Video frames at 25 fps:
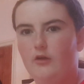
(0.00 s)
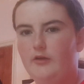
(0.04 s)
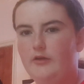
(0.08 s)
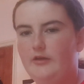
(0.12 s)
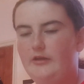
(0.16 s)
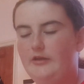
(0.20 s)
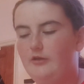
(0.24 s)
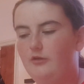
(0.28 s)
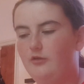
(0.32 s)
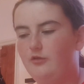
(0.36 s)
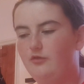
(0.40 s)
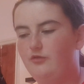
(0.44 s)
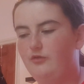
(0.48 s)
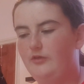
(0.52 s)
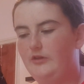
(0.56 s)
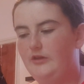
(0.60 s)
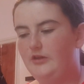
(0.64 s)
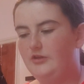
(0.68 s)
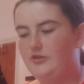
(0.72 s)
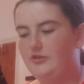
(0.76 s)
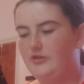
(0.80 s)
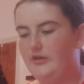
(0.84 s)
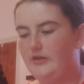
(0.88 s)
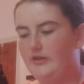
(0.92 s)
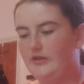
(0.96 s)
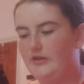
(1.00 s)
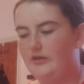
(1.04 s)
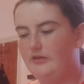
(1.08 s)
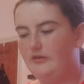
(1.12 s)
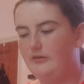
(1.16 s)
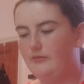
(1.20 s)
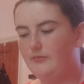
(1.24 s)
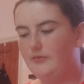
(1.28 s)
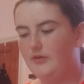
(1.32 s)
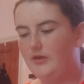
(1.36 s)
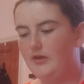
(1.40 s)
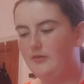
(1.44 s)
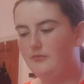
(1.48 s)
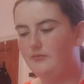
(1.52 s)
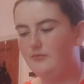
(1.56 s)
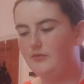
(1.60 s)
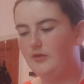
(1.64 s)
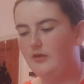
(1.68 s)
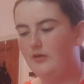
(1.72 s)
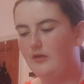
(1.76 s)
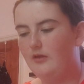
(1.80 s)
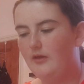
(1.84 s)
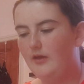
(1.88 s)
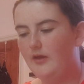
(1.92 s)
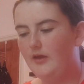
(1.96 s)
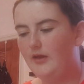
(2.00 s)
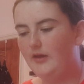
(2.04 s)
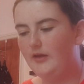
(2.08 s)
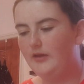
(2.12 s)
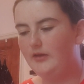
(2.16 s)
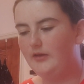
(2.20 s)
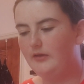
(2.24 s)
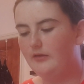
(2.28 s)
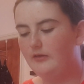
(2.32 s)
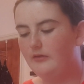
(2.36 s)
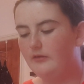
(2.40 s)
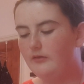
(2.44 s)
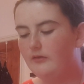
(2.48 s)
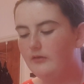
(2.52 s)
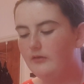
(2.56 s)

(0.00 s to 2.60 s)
He goes really shaky sometimes. Hey.